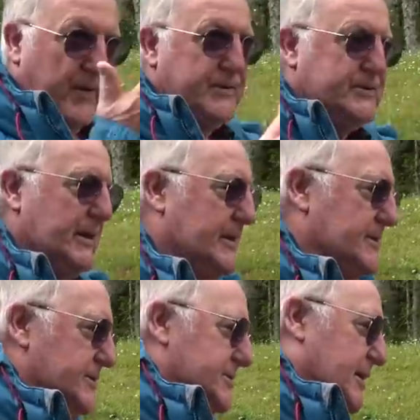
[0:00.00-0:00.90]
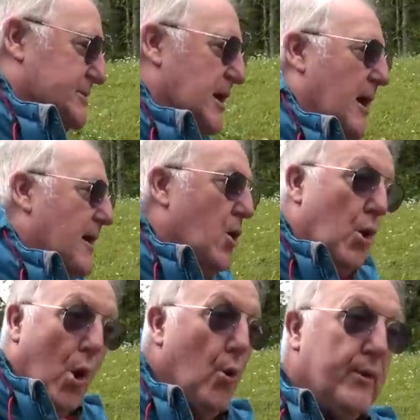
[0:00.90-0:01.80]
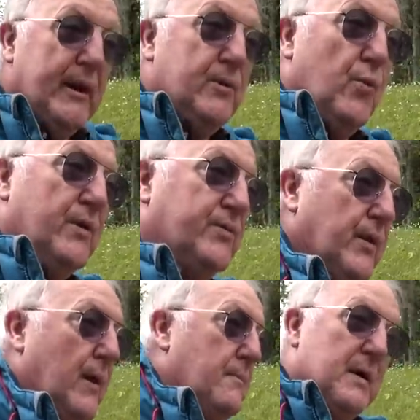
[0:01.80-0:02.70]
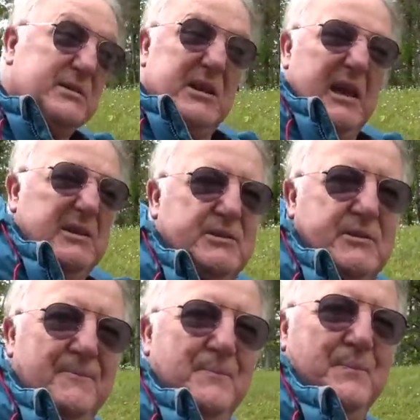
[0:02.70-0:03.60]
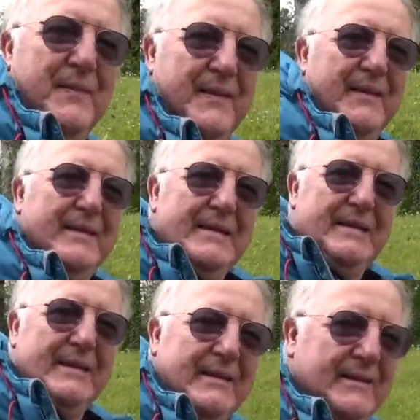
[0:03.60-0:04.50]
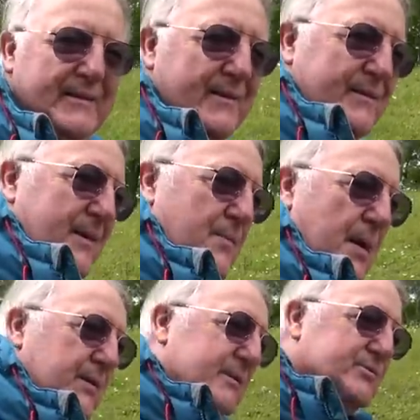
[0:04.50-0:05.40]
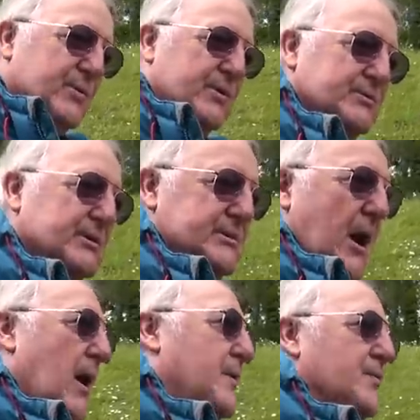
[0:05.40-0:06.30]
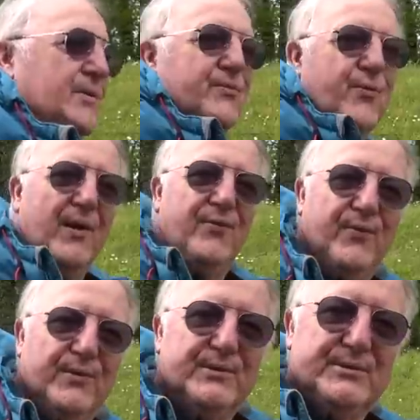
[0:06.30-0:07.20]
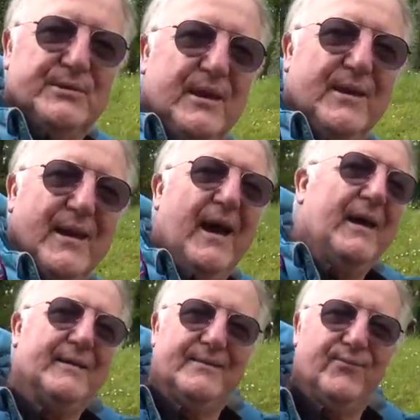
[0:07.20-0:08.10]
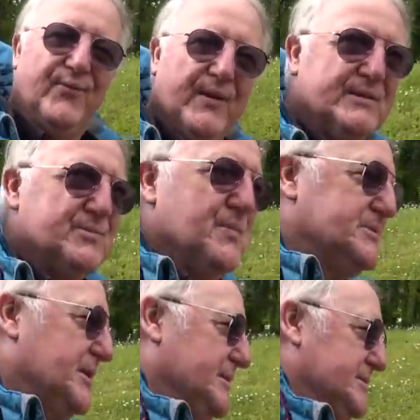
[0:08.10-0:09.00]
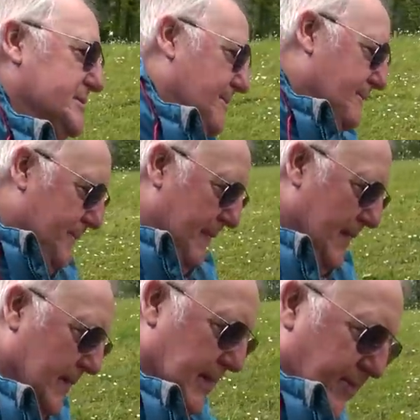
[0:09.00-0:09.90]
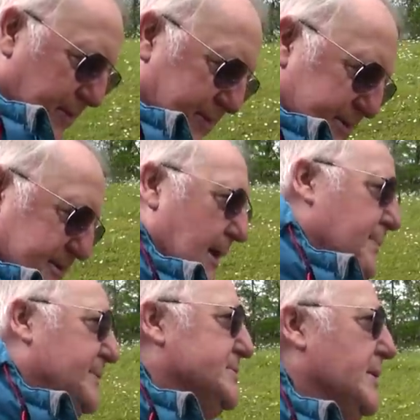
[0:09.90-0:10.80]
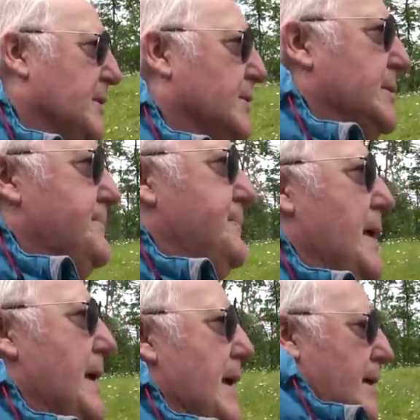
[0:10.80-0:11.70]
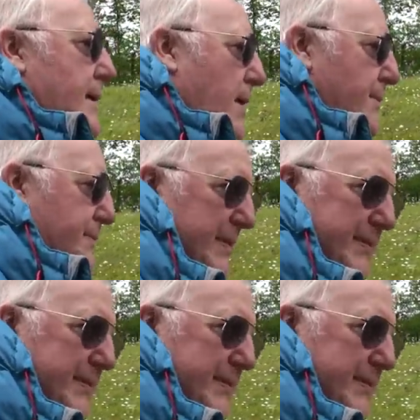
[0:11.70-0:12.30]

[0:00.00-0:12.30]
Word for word: it and sailed it to the States, loaded with muskets. Yes. The Americans were not just armed with rifles, they had French muskets. Careful of the step as well, look. Now,